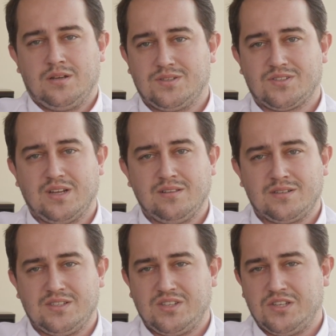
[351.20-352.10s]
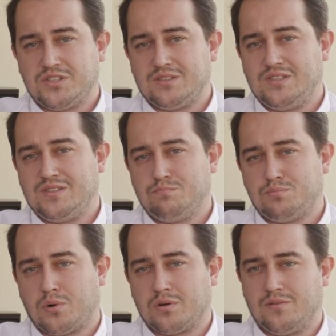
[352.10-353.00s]
Standardization is
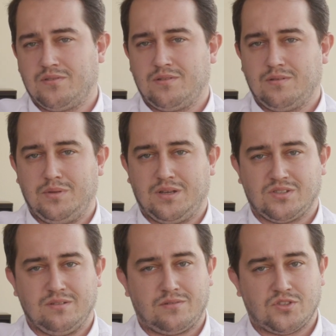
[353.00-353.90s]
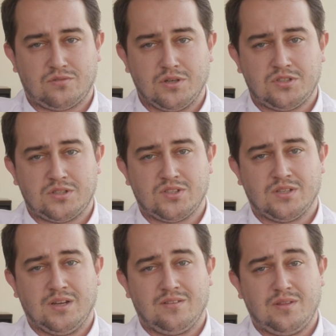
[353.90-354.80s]
important because
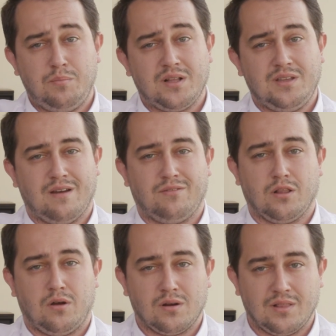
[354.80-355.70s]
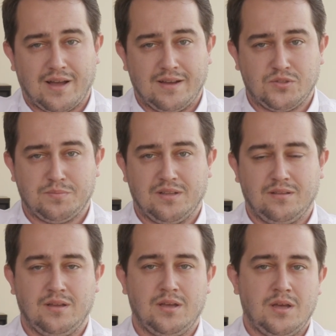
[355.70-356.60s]
infrastructures typically have a long lifespan,
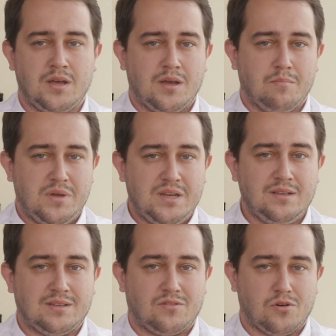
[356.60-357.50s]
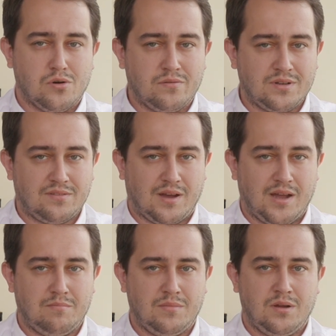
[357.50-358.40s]
meaning that over
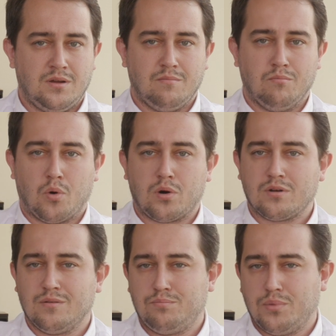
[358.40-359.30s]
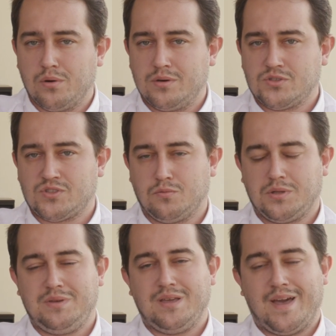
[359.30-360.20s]
time, more components
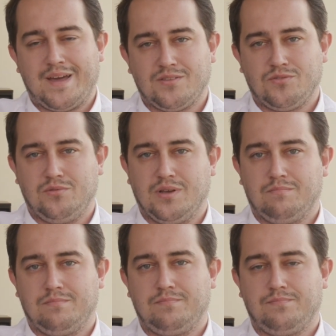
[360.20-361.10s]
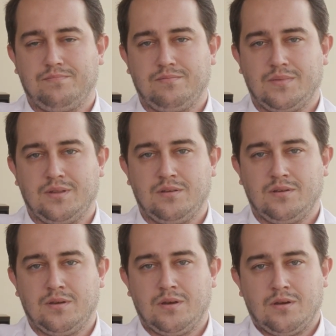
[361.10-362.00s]
will be added to them.
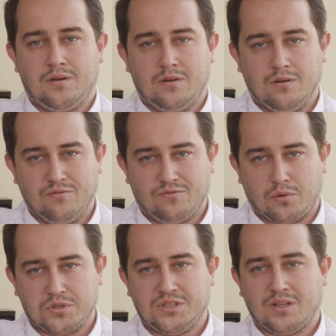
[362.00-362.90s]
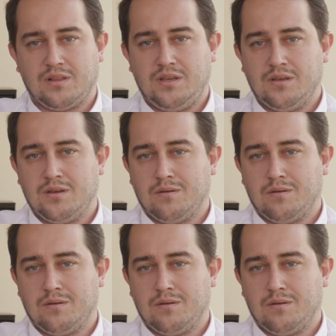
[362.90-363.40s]
Unfortunately,